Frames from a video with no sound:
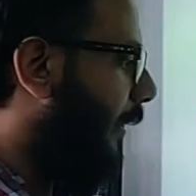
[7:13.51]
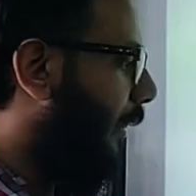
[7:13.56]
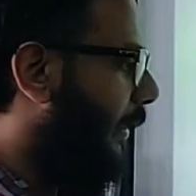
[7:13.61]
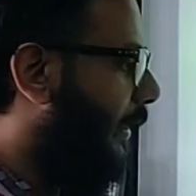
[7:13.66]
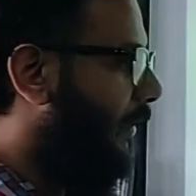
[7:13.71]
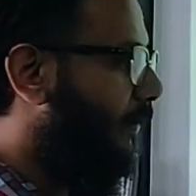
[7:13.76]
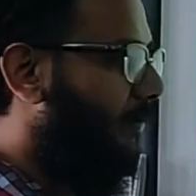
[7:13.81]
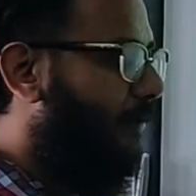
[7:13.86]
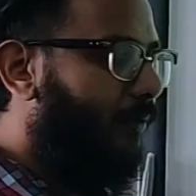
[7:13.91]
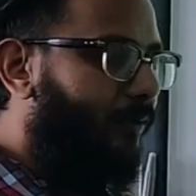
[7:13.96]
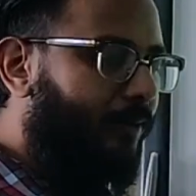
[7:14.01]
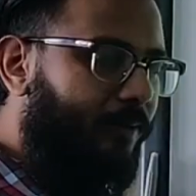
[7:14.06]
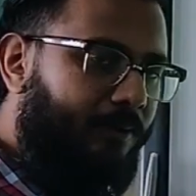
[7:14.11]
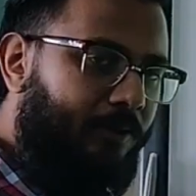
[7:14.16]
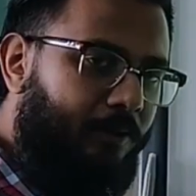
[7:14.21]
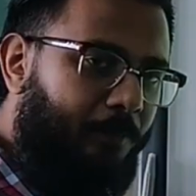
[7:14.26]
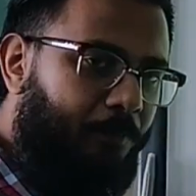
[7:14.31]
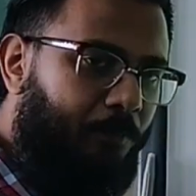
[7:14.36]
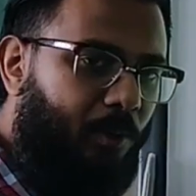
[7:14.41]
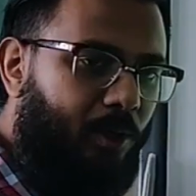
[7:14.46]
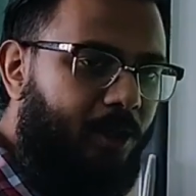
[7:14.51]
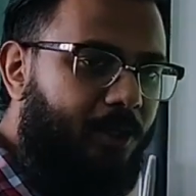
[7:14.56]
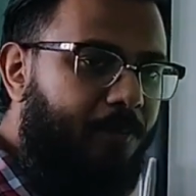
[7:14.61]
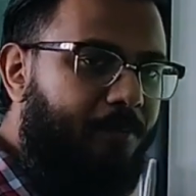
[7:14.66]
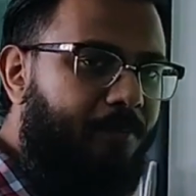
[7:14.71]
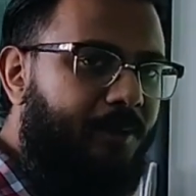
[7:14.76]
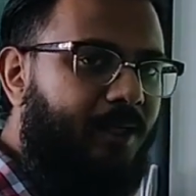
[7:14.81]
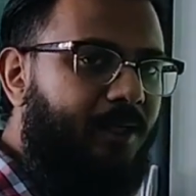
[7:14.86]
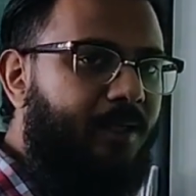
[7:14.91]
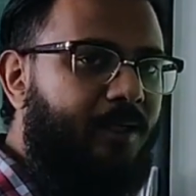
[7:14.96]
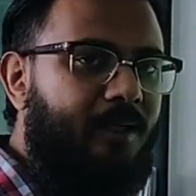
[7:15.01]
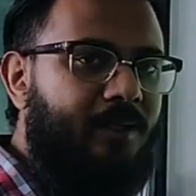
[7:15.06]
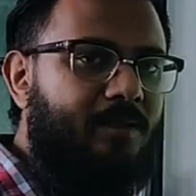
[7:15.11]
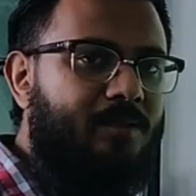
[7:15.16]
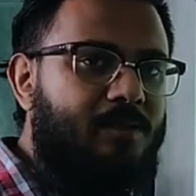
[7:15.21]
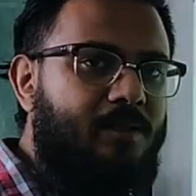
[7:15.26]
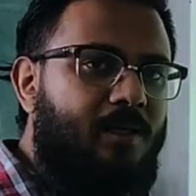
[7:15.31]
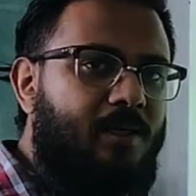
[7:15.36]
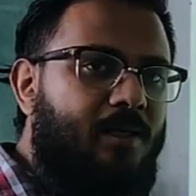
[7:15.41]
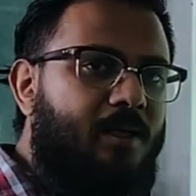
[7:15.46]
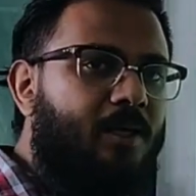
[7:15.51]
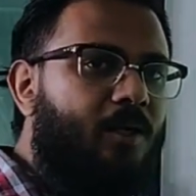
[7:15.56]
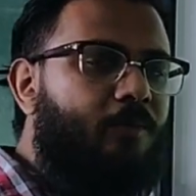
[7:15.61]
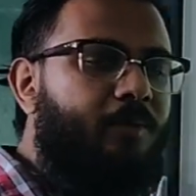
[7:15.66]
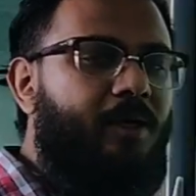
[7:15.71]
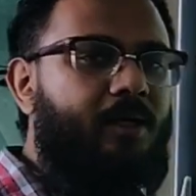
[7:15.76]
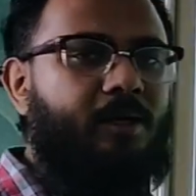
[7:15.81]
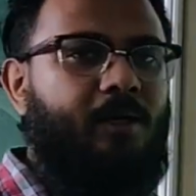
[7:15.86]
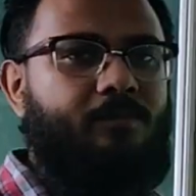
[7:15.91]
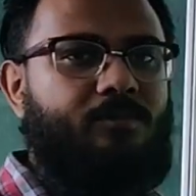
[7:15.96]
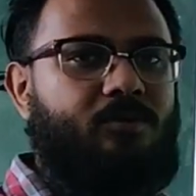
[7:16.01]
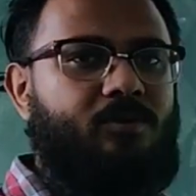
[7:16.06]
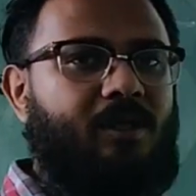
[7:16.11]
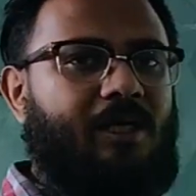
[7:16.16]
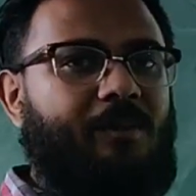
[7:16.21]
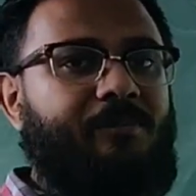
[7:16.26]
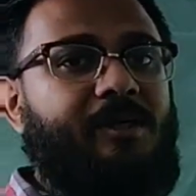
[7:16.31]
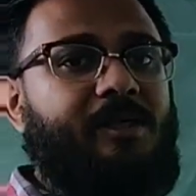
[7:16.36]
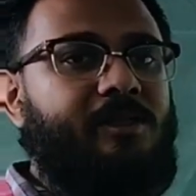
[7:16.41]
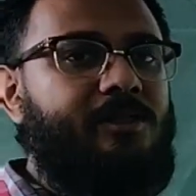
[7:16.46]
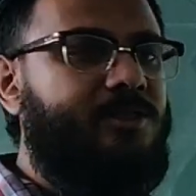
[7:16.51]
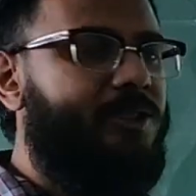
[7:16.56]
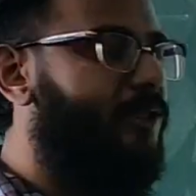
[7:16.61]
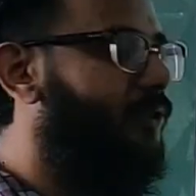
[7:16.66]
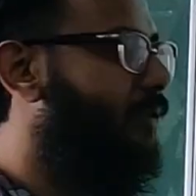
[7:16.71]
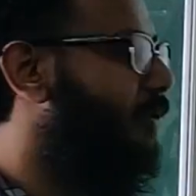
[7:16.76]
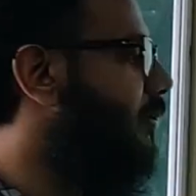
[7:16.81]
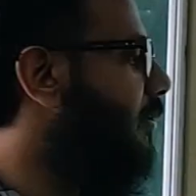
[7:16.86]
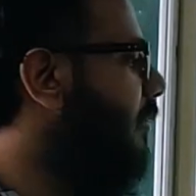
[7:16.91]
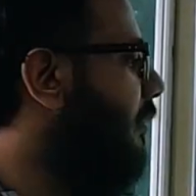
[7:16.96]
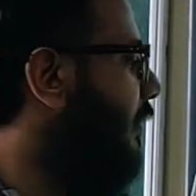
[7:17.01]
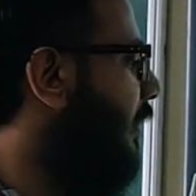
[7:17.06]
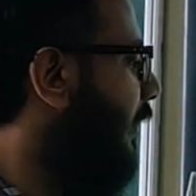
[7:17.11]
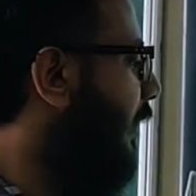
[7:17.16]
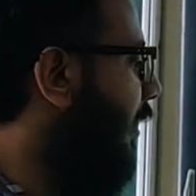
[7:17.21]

And the point being is, when it comes to chemical changes,